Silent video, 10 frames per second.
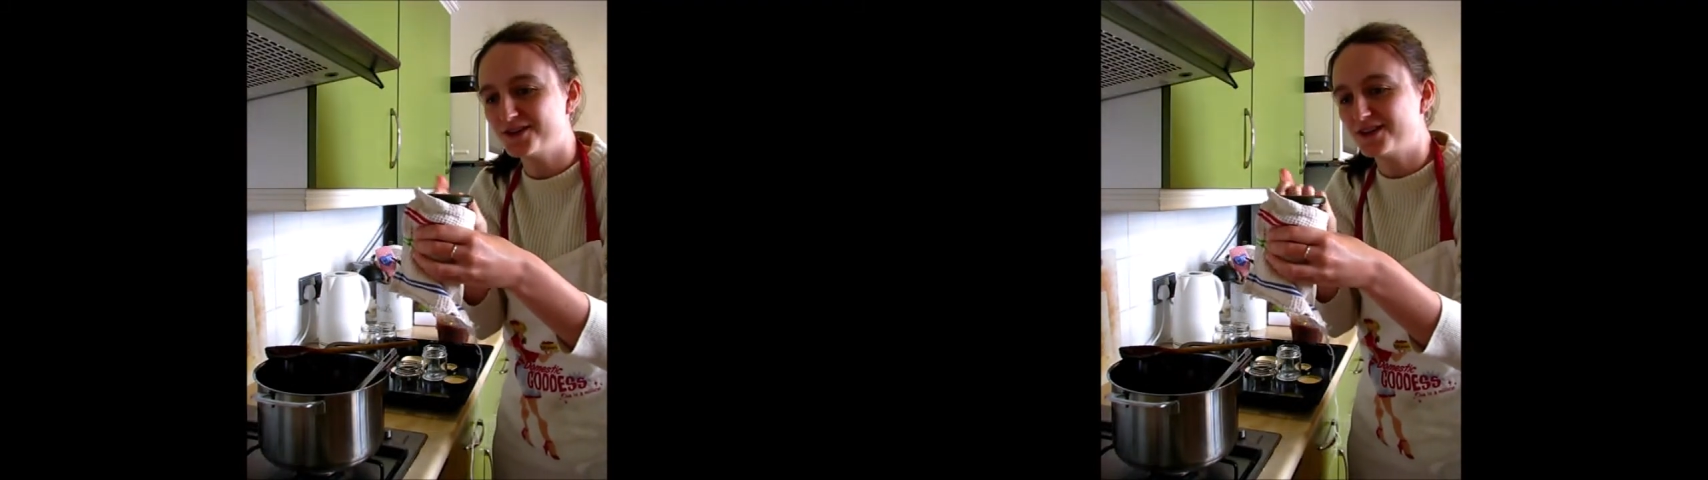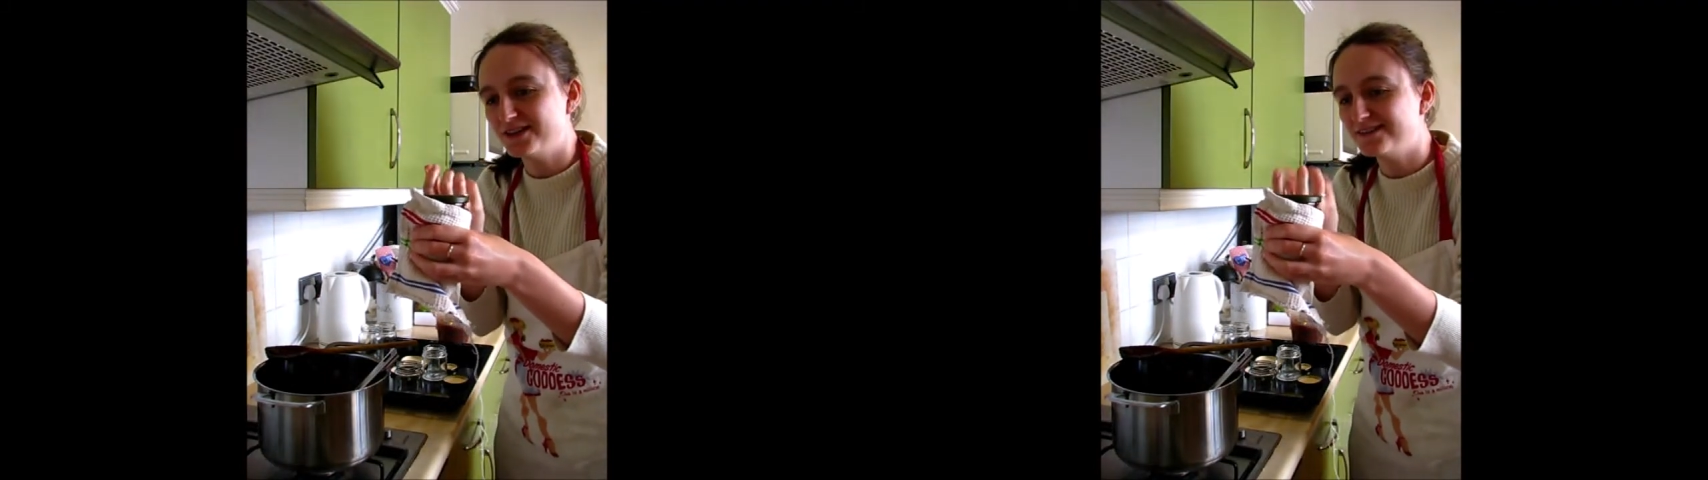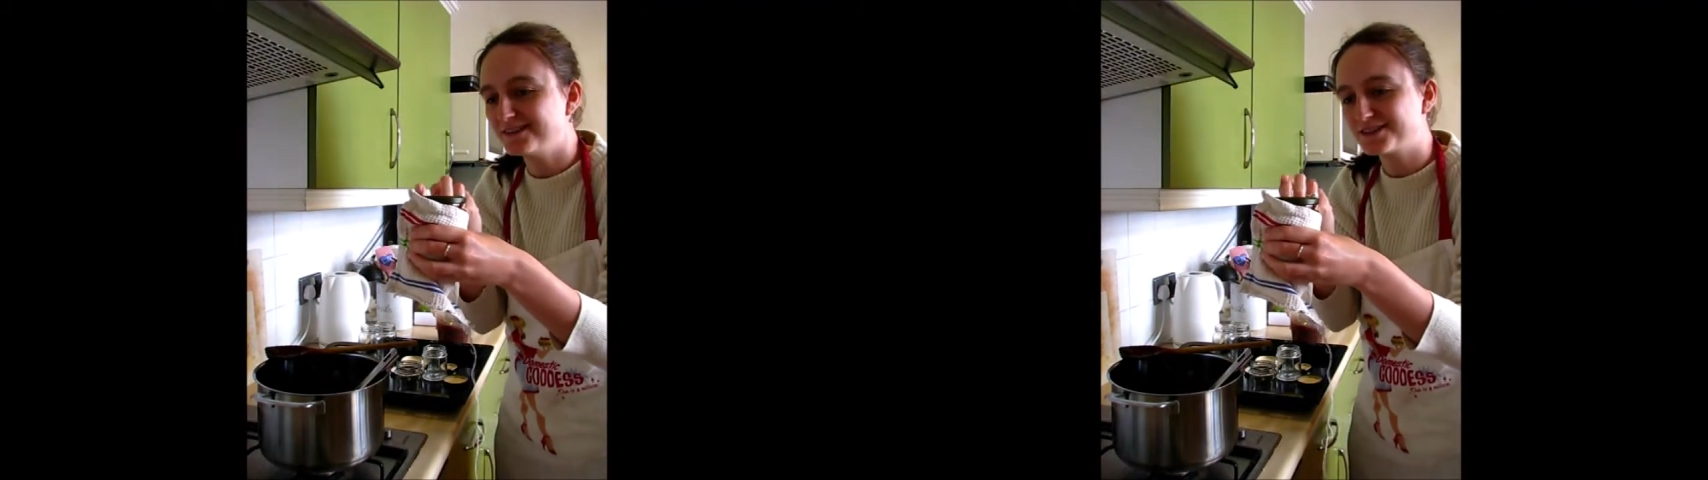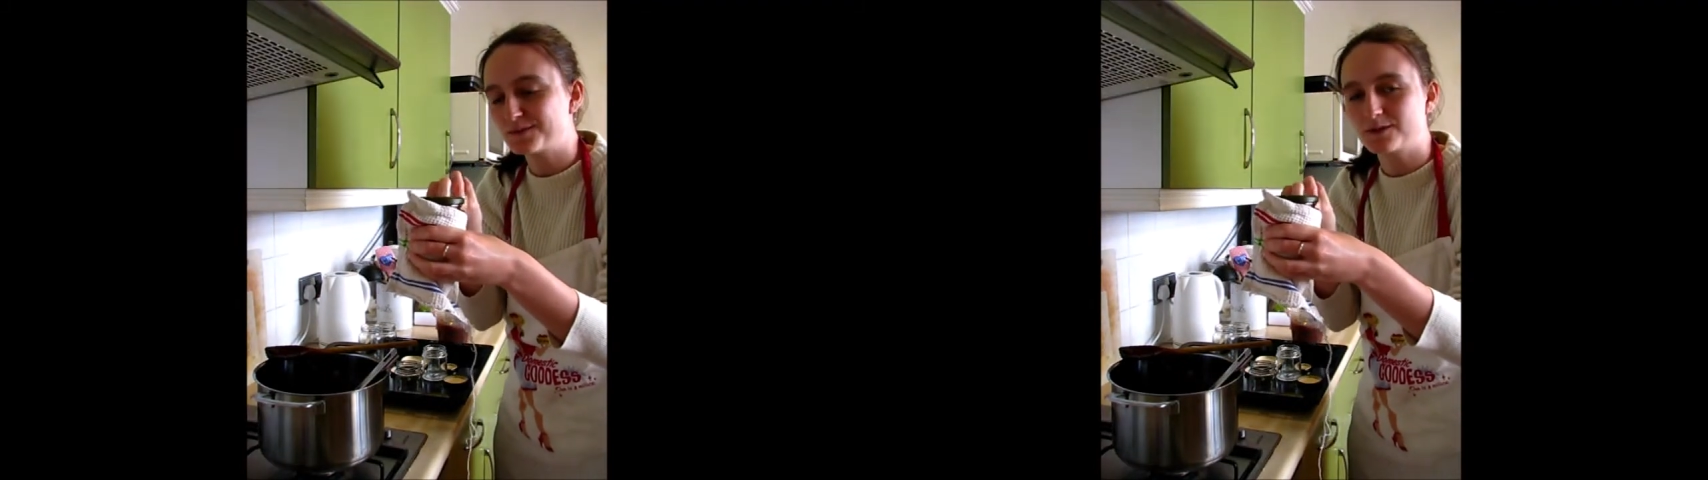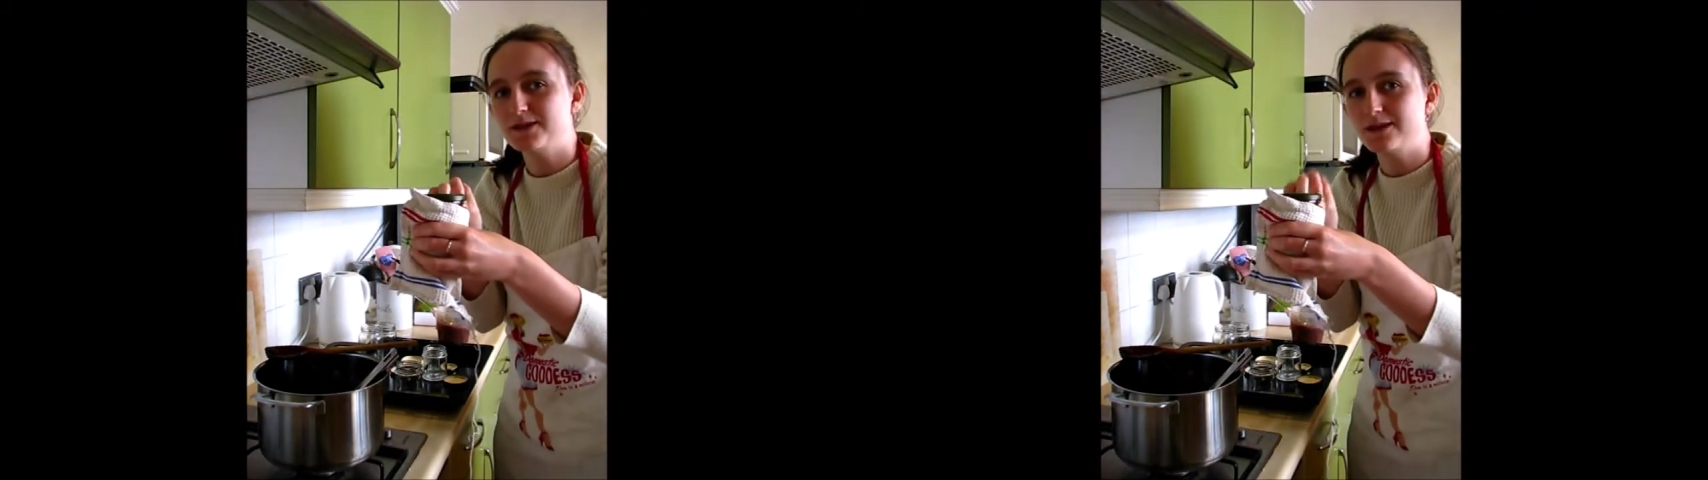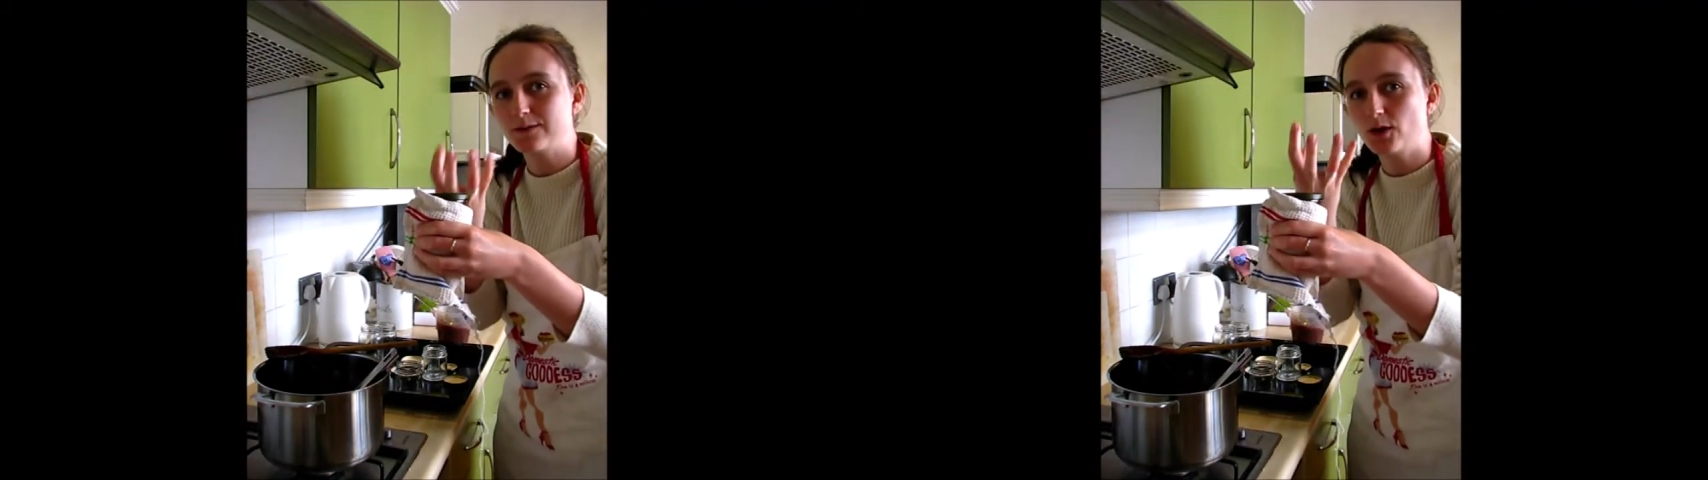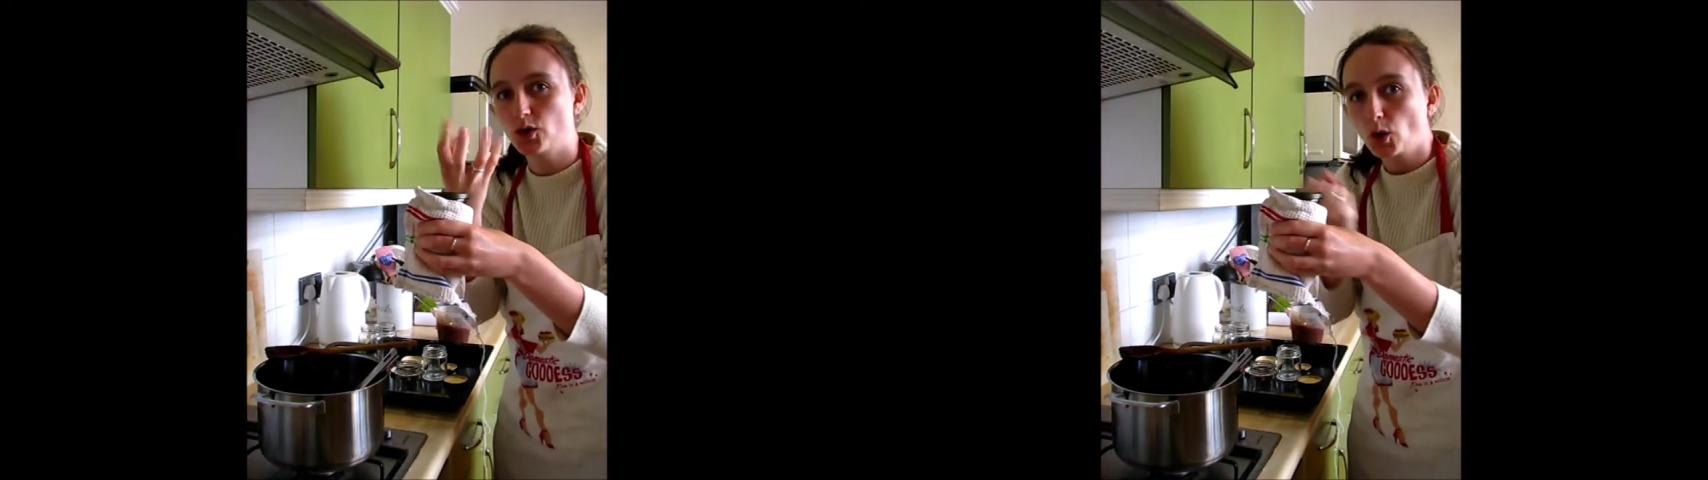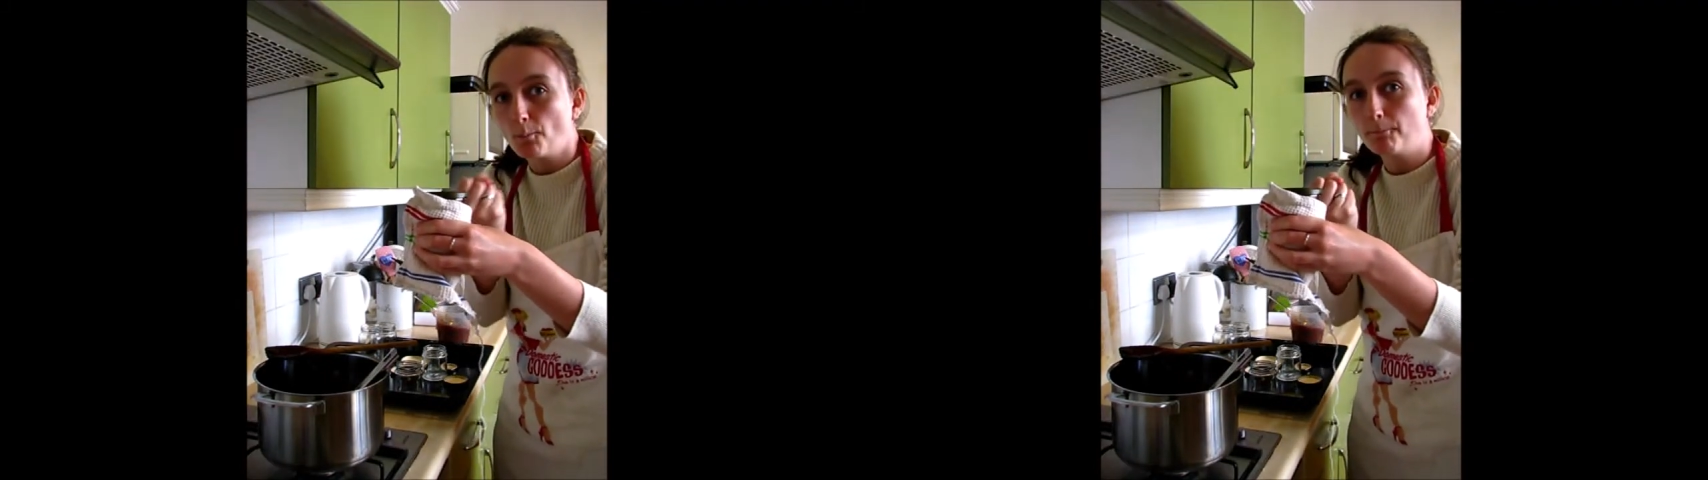you can sometimes hear them go
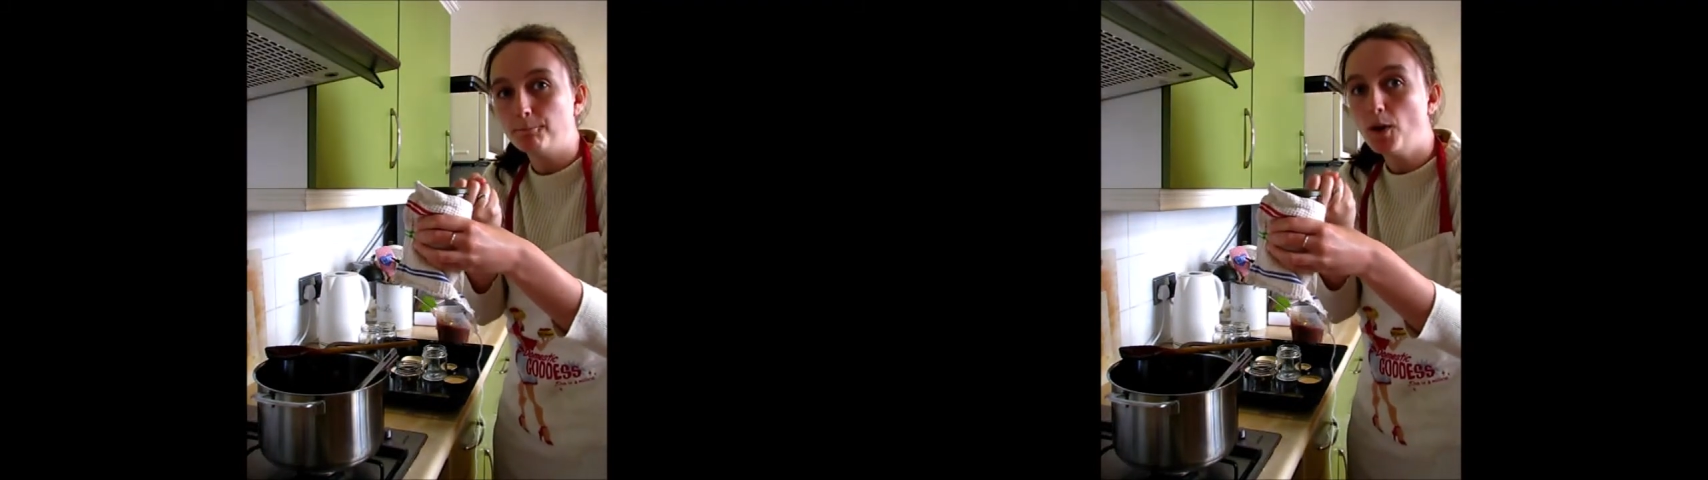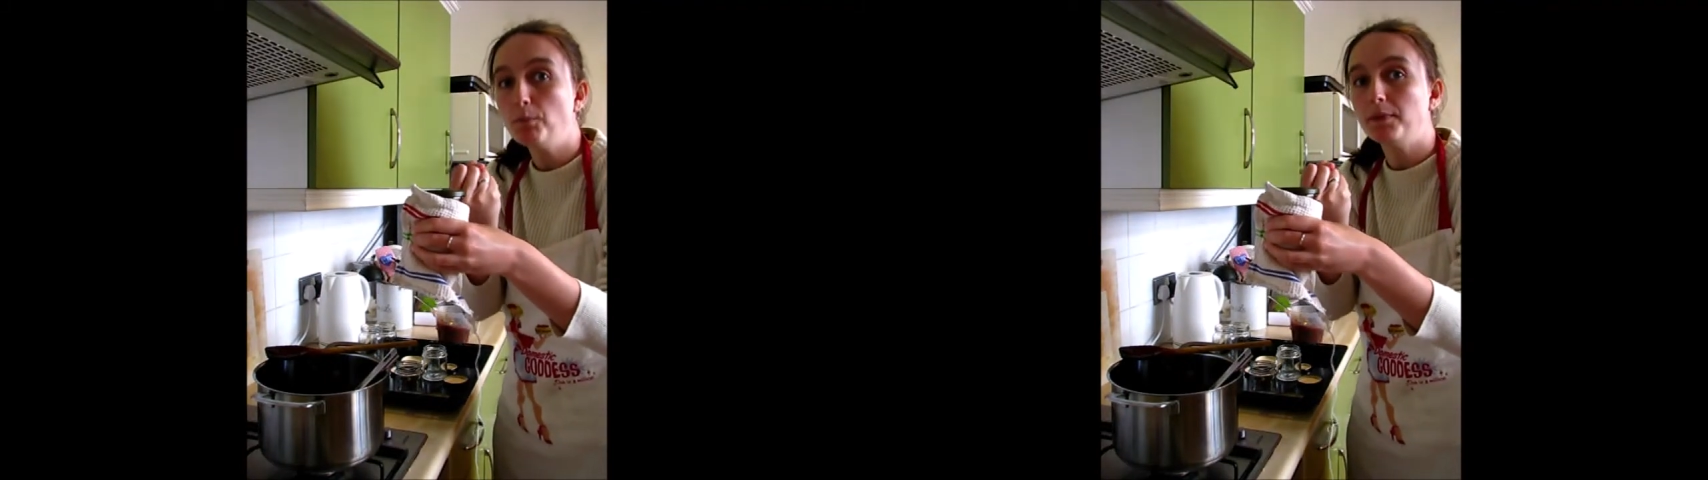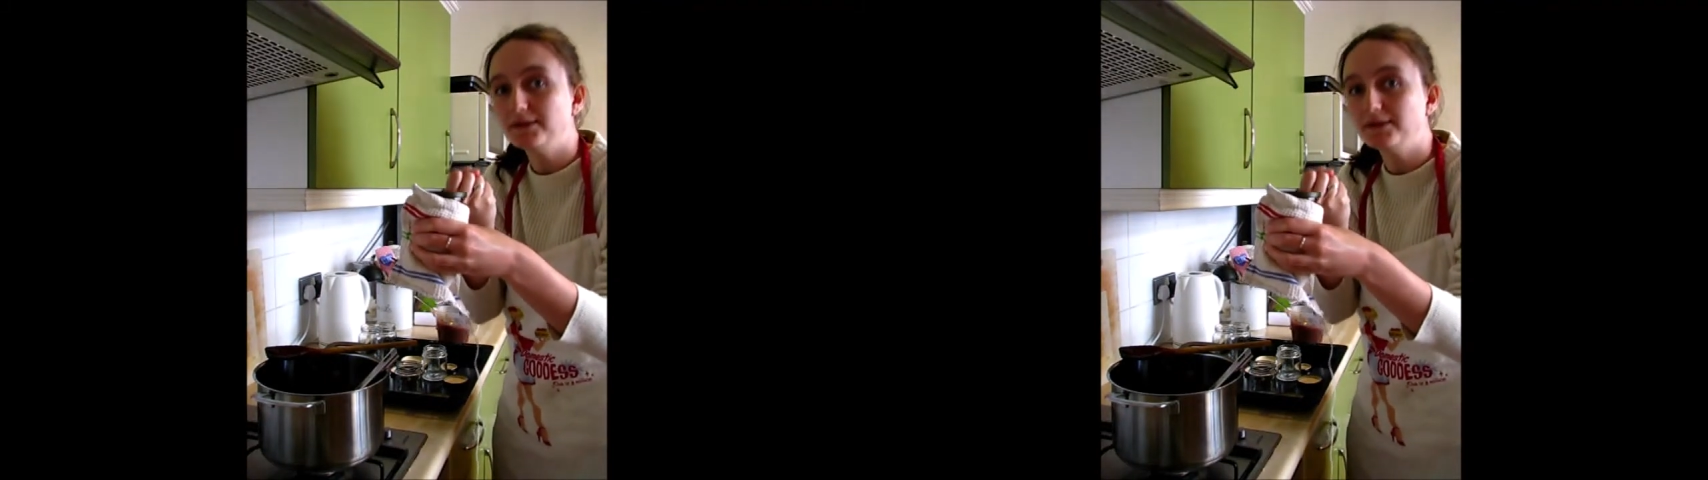pop.